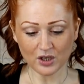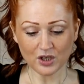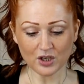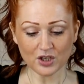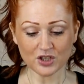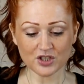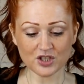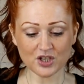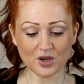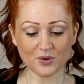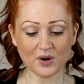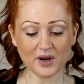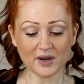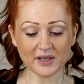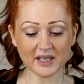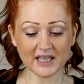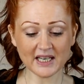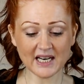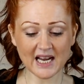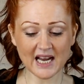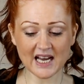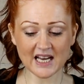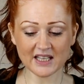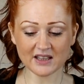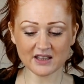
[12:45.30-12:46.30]
So I'm going
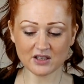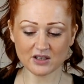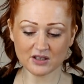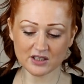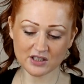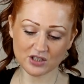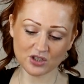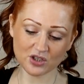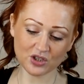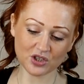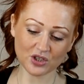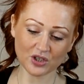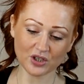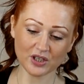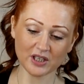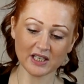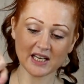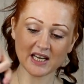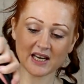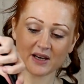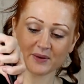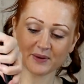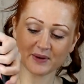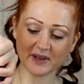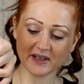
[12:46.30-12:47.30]
to add the icing sugar
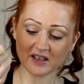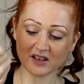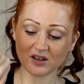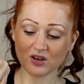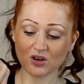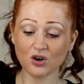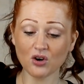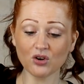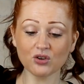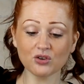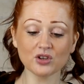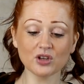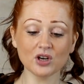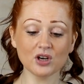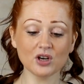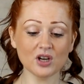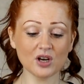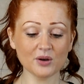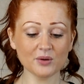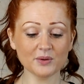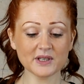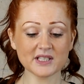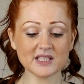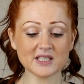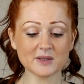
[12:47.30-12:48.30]
now in on the
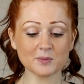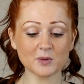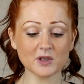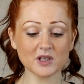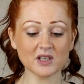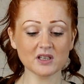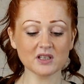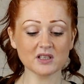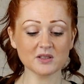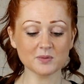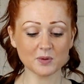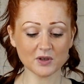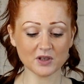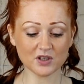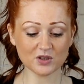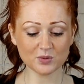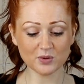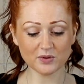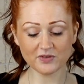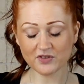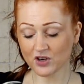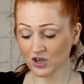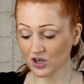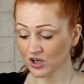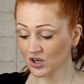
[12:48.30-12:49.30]
lowest speed, because
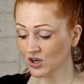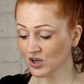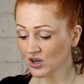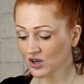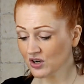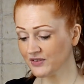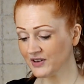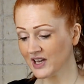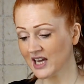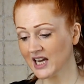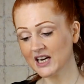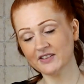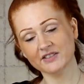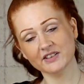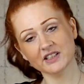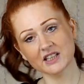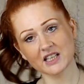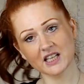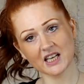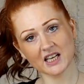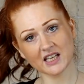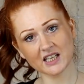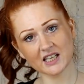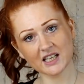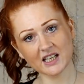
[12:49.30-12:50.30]
we've got a lot of air in
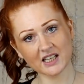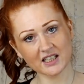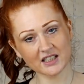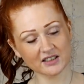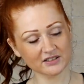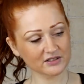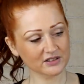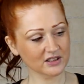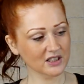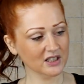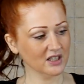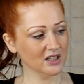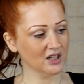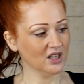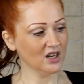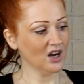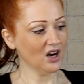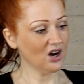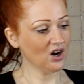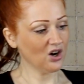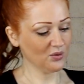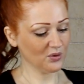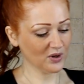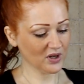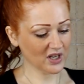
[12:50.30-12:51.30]
there now.
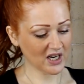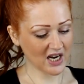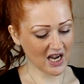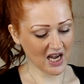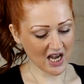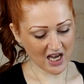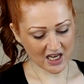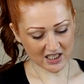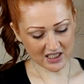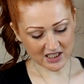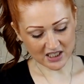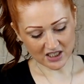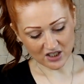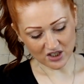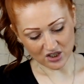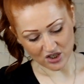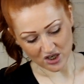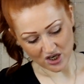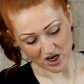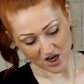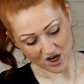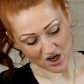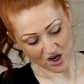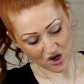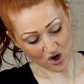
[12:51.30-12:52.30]
I'm going to add
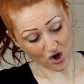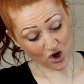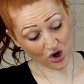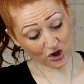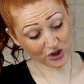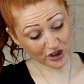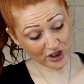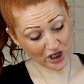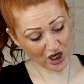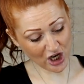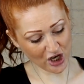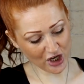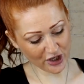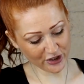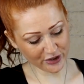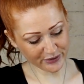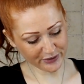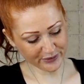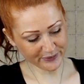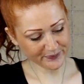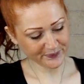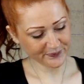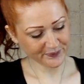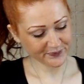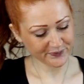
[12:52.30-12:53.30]
it on low
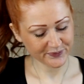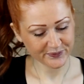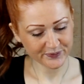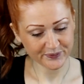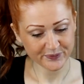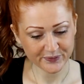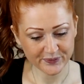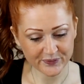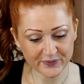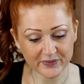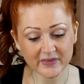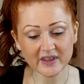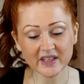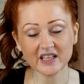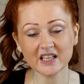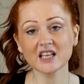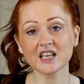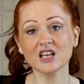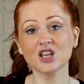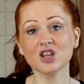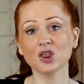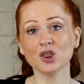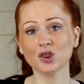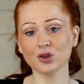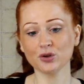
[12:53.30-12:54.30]

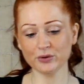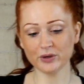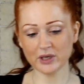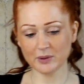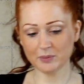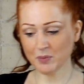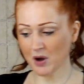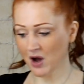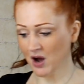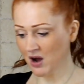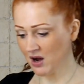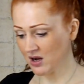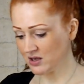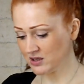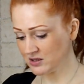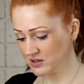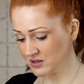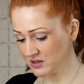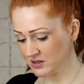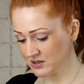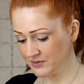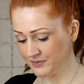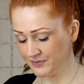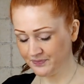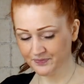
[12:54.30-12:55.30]
in 3
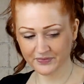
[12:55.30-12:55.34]
puffs.